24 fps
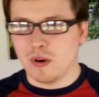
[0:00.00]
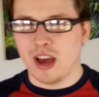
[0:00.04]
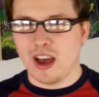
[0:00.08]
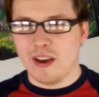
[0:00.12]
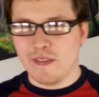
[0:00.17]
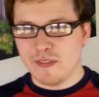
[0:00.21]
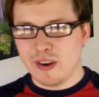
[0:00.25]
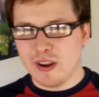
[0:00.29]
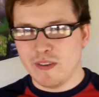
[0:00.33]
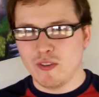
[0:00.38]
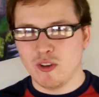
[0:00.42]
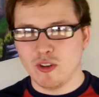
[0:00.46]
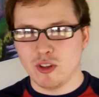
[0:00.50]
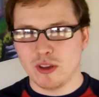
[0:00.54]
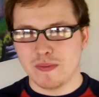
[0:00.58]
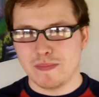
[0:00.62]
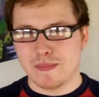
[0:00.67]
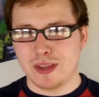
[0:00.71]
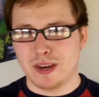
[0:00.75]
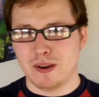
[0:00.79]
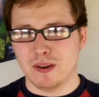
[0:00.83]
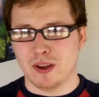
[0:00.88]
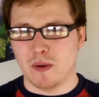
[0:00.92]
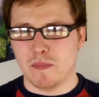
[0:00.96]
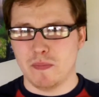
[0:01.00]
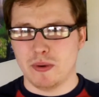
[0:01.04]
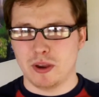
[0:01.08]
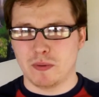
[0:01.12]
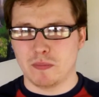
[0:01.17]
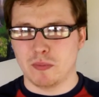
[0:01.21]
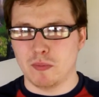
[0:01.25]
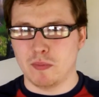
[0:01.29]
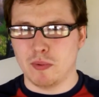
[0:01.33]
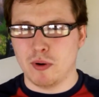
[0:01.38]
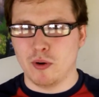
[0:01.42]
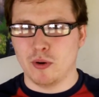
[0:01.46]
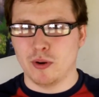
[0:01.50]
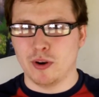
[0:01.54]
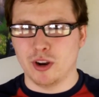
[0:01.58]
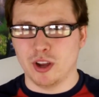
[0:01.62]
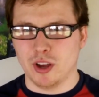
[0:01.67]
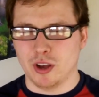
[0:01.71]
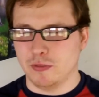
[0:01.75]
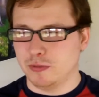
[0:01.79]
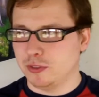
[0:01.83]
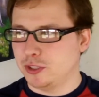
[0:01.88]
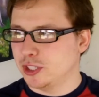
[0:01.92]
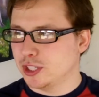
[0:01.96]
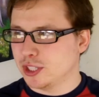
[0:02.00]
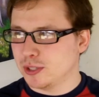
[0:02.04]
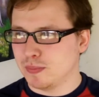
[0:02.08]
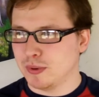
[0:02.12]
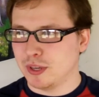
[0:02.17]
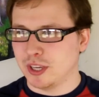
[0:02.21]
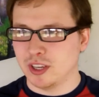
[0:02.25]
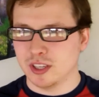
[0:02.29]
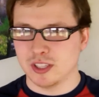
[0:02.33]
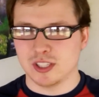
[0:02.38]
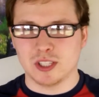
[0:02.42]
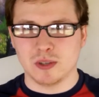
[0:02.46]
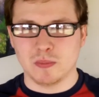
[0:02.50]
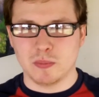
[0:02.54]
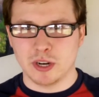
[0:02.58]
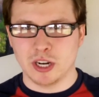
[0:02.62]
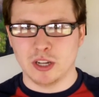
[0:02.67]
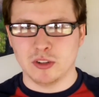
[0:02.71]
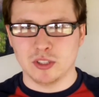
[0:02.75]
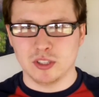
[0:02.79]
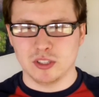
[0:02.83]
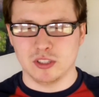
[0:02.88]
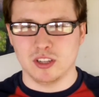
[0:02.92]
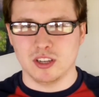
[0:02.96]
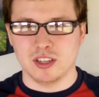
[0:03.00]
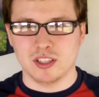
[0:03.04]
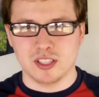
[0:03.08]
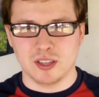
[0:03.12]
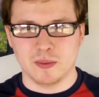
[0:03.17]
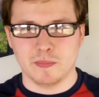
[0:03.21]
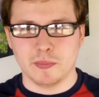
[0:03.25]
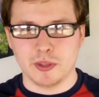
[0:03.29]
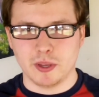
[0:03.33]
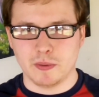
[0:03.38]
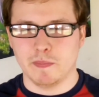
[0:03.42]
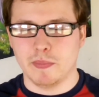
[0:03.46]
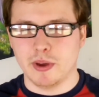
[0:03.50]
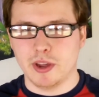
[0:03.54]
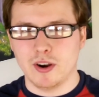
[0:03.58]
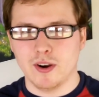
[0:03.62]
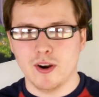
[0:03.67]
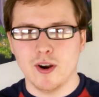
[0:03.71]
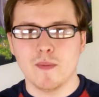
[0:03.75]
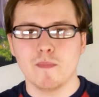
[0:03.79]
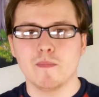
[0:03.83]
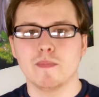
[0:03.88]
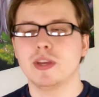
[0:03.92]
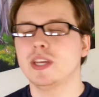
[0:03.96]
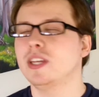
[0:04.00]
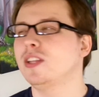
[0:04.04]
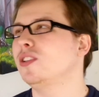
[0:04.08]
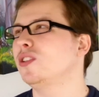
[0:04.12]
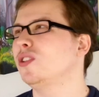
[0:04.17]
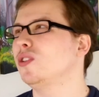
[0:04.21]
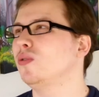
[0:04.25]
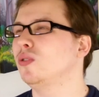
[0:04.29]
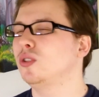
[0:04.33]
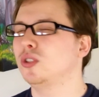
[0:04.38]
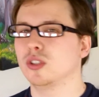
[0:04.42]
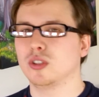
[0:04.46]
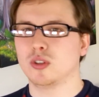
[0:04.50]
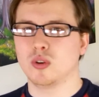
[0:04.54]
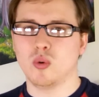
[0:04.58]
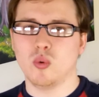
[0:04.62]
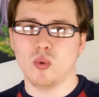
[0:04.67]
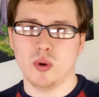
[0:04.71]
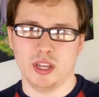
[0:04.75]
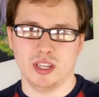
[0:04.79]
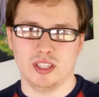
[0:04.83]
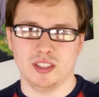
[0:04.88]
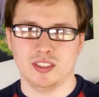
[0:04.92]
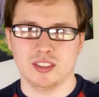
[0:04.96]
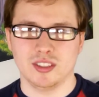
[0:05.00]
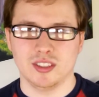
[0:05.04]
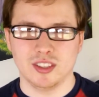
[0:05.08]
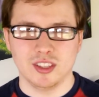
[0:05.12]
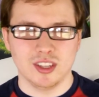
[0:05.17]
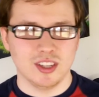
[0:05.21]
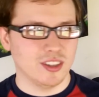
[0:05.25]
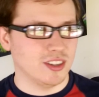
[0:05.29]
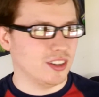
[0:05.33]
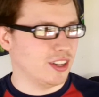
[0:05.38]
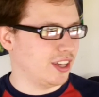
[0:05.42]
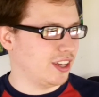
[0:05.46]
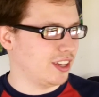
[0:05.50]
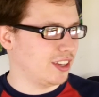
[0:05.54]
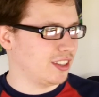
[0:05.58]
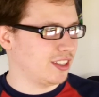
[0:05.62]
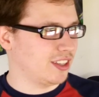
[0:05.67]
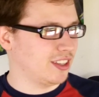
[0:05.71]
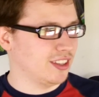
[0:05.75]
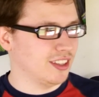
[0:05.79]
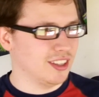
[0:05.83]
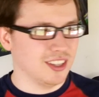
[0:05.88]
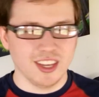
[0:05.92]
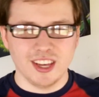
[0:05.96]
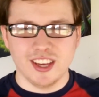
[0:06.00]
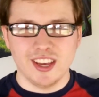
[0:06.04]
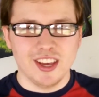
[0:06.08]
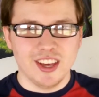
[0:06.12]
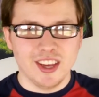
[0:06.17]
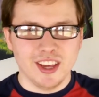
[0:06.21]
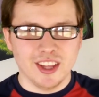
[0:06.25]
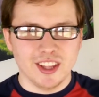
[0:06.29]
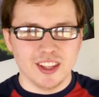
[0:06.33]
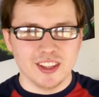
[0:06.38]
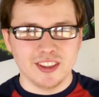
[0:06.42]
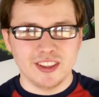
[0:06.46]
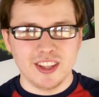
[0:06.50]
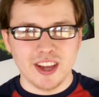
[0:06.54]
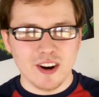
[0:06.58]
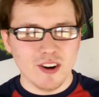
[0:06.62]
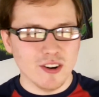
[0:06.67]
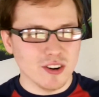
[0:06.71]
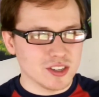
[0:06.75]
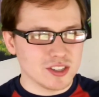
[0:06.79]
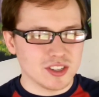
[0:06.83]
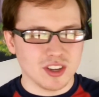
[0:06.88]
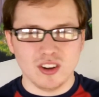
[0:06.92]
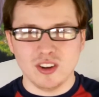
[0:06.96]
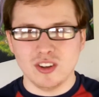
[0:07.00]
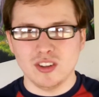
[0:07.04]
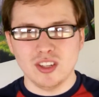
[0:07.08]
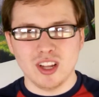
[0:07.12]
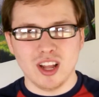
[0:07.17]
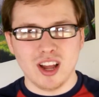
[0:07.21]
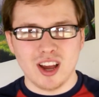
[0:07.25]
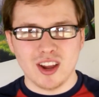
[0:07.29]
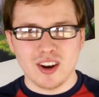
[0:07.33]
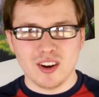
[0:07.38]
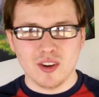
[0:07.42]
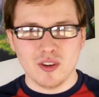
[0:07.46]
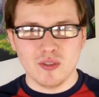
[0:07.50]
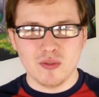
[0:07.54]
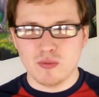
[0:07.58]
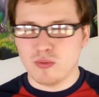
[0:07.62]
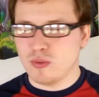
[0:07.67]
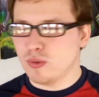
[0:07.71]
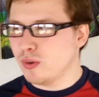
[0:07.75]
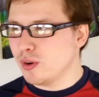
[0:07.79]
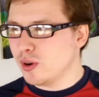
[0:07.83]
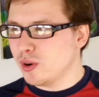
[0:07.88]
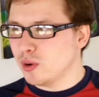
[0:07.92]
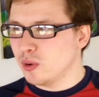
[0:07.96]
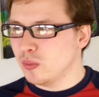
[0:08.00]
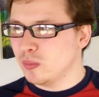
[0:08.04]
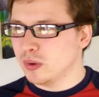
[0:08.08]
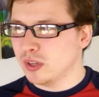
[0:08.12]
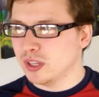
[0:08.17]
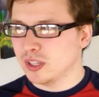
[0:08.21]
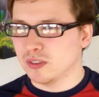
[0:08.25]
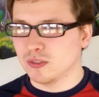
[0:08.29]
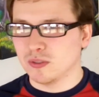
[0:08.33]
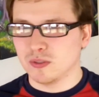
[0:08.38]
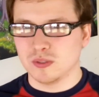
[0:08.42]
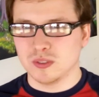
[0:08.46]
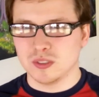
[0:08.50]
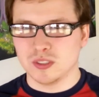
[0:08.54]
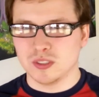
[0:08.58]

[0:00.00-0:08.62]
But I've never really been a big proponent of just because someone else does something better means you should quit. Like, there is a lot of room